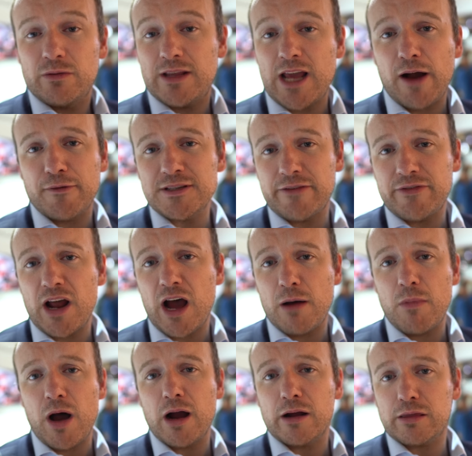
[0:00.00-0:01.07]
The Alpha 7 R
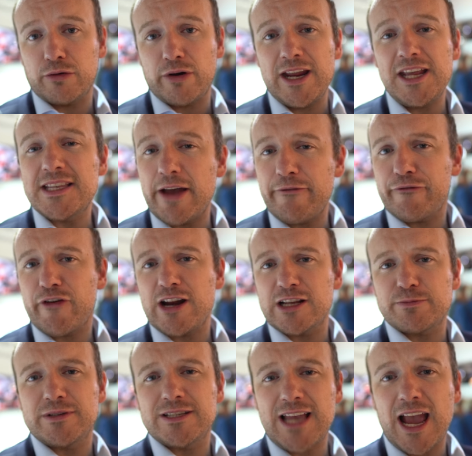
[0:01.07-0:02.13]
Mark III, 10
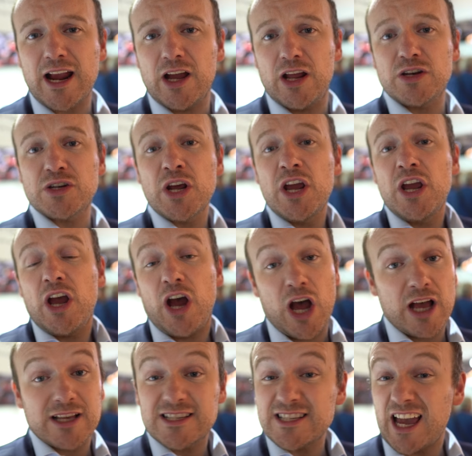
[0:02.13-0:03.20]
frames per second,
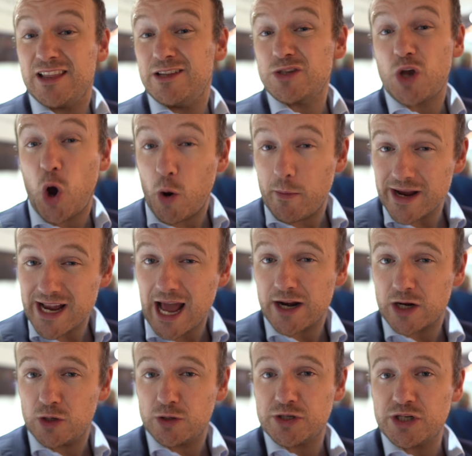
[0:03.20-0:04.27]
silent all
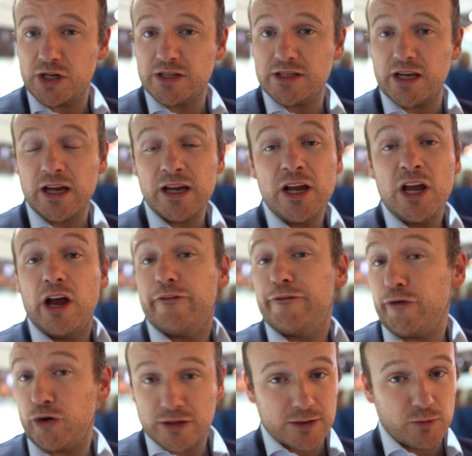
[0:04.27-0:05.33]
mechanical shutter
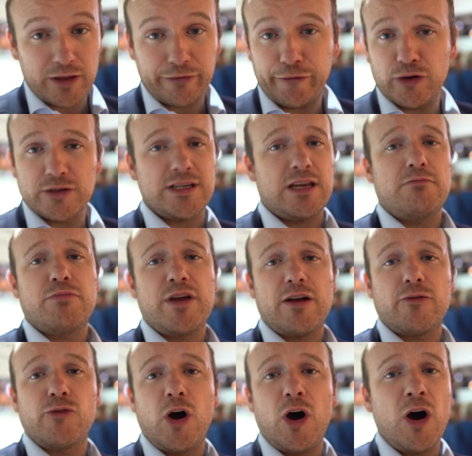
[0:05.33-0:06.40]
with
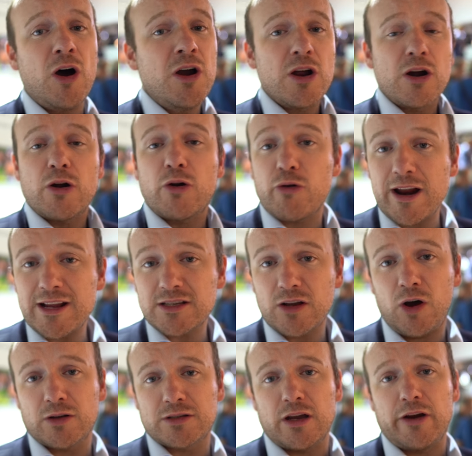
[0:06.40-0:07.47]
14-bit RAW, great
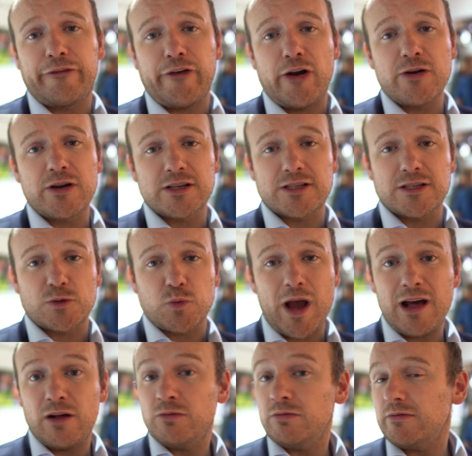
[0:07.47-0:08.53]
autofocus as
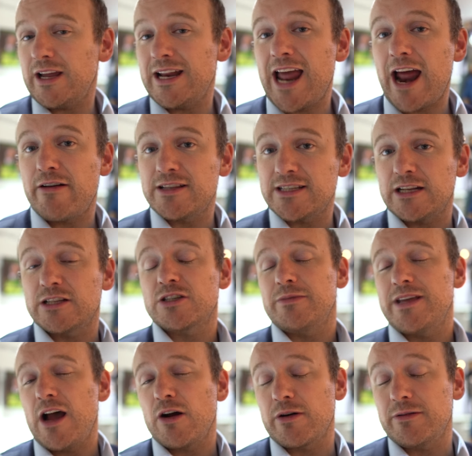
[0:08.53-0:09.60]
well, inherited some
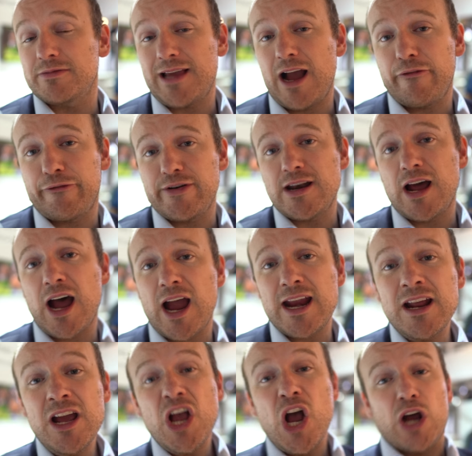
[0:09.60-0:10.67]
of the algorithms in the Alpha
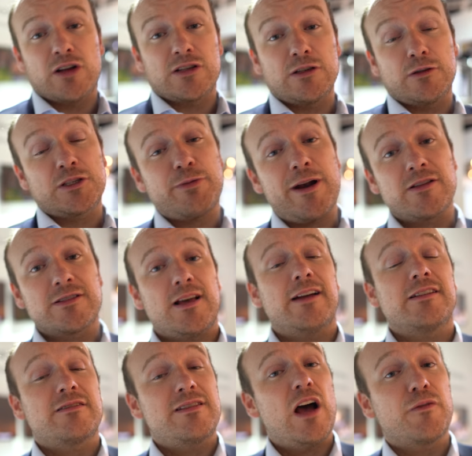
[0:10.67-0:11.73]
9 and also spread on
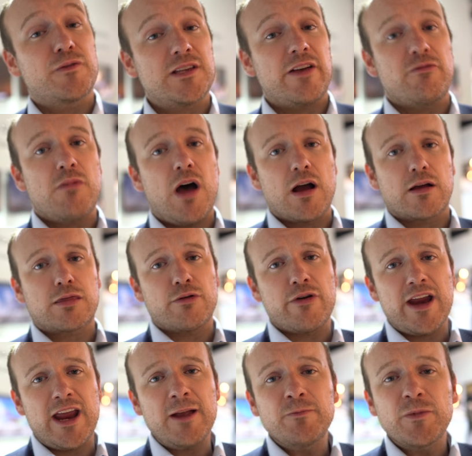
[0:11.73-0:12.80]
to the Alpha 7 Mark
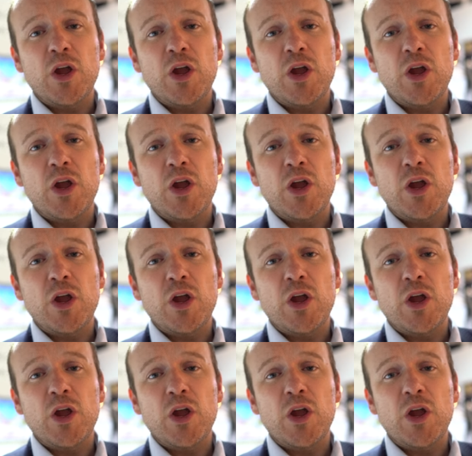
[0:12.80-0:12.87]
III.